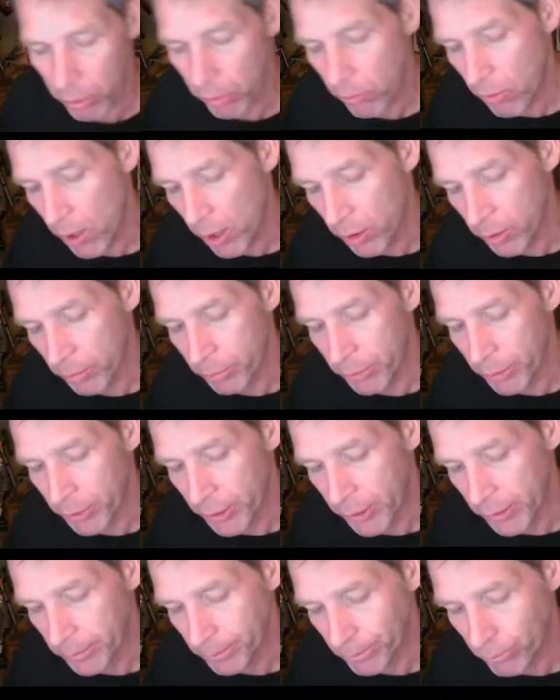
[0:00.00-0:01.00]
while I'm building
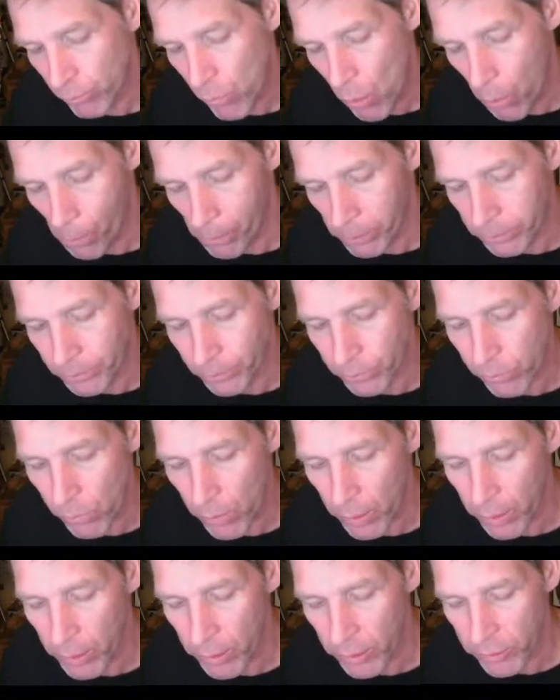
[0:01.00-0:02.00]
it
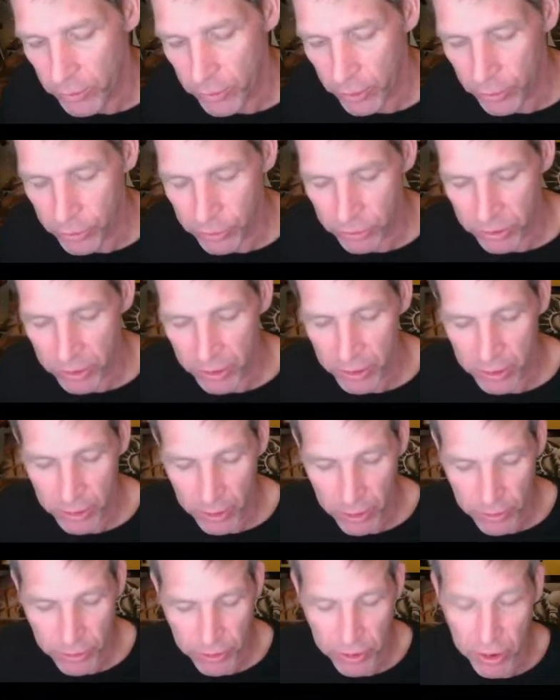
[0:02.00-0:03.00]
is understanding
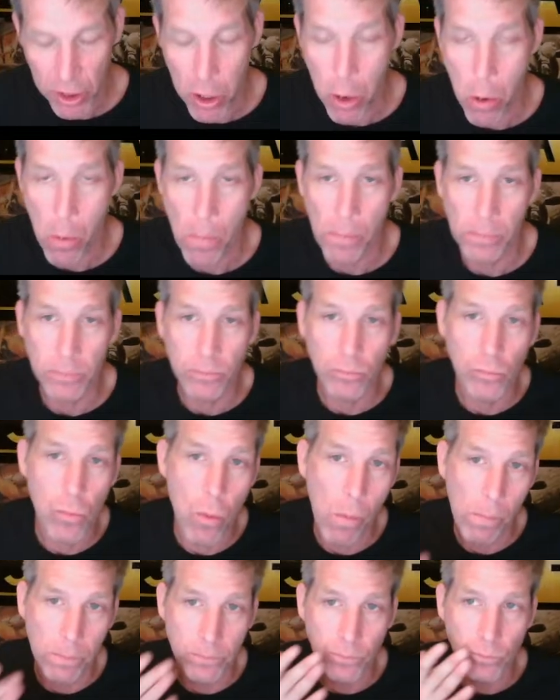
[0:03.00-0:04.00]
SEO
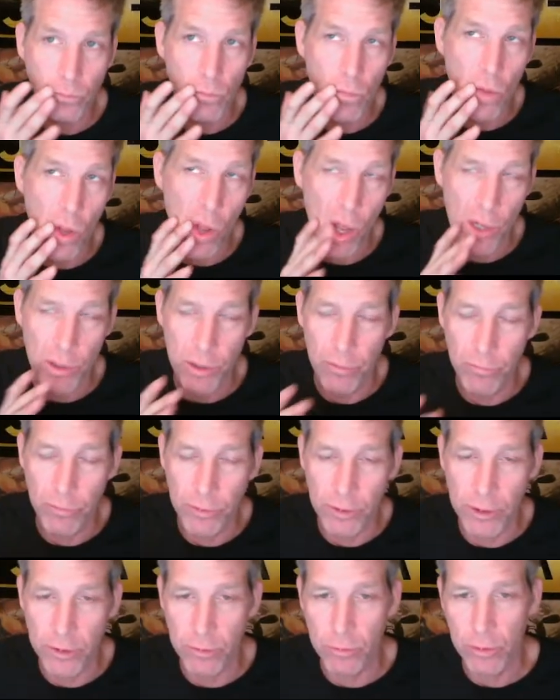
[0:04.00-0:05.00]
and different
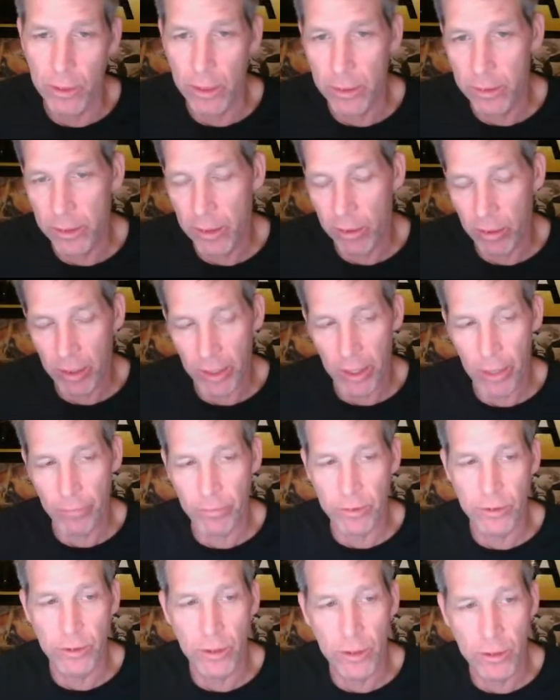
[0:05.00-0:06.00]
things with that. Now, I
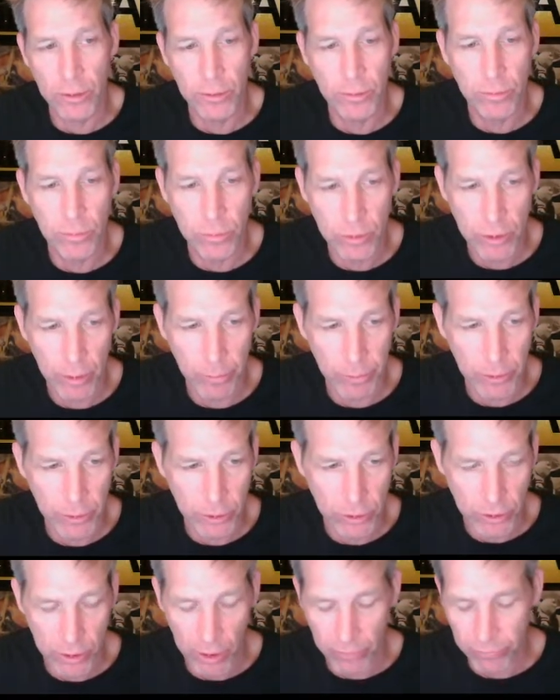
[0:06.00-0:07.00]
haven't done some of this
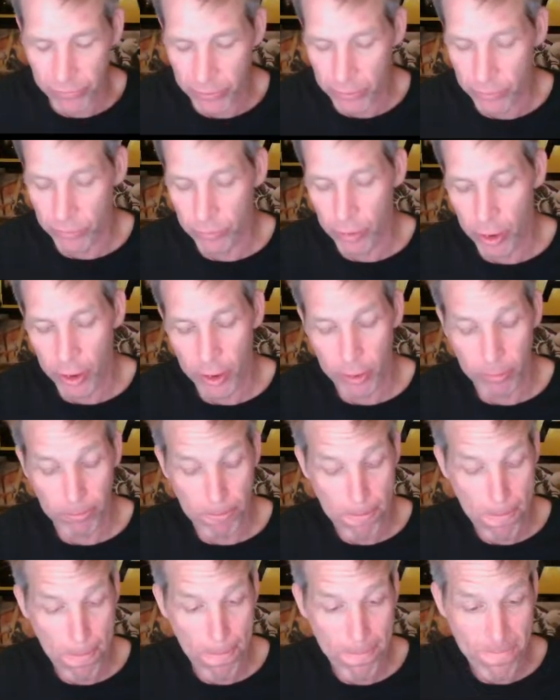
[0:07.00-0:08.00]
stuff in
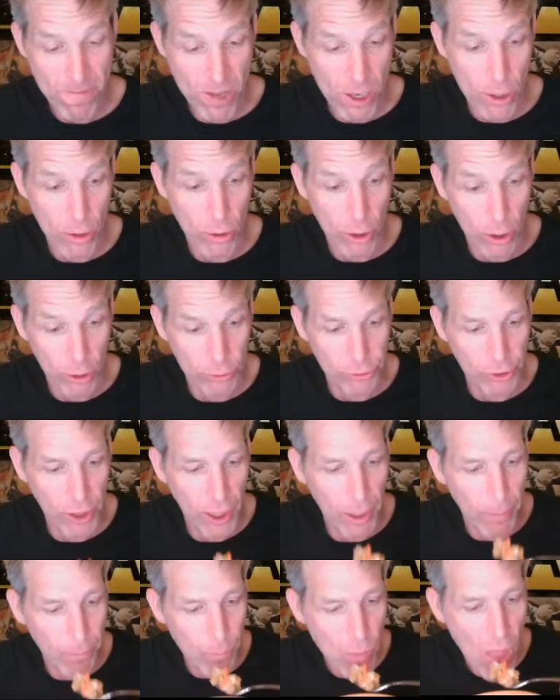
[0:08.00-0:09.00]
a long time.